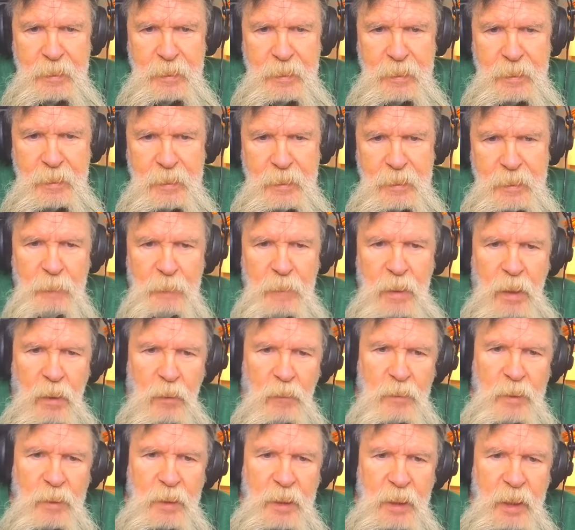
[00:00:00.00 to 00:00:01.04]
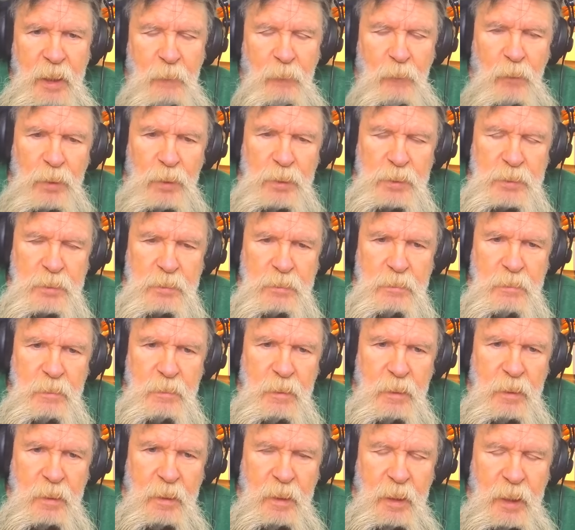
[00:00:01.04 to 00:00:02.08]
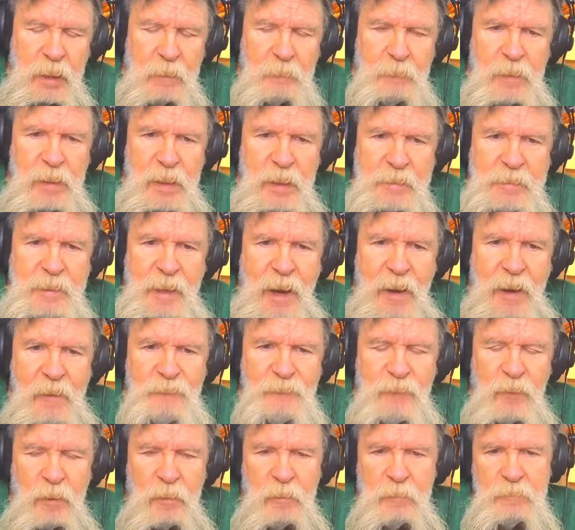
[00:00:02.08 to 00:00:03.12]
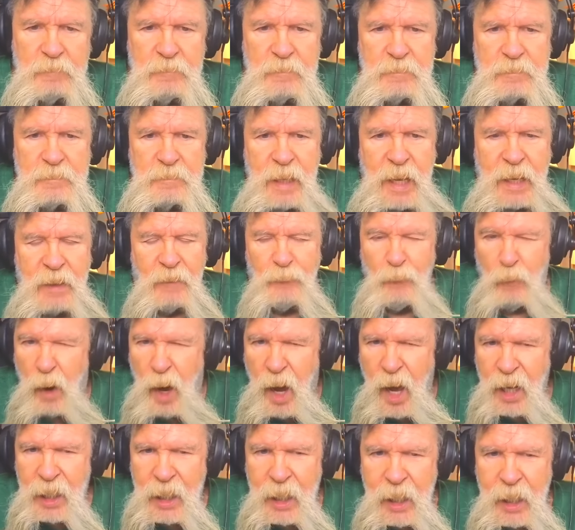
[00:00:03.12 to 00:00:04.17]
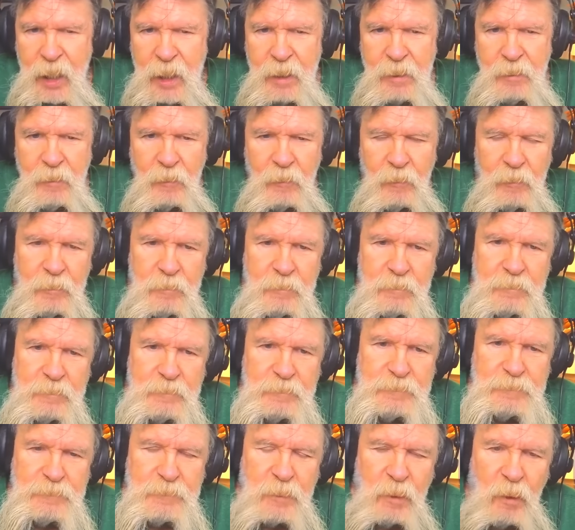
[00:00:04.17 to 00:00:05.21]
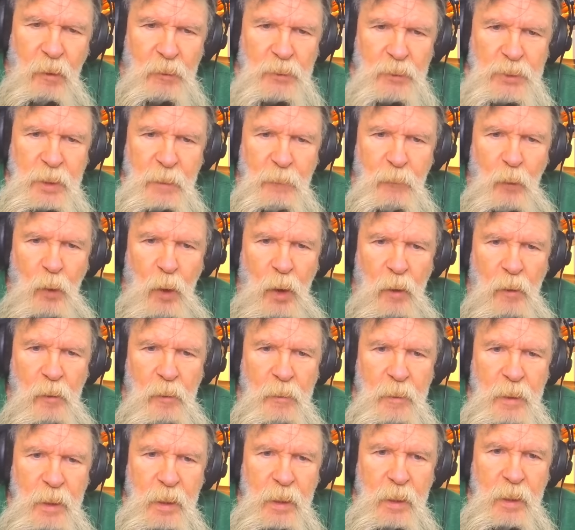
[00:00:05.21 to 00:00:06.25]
And it would come on and it was, it'd be a tape from like Raleigh or or somewhere.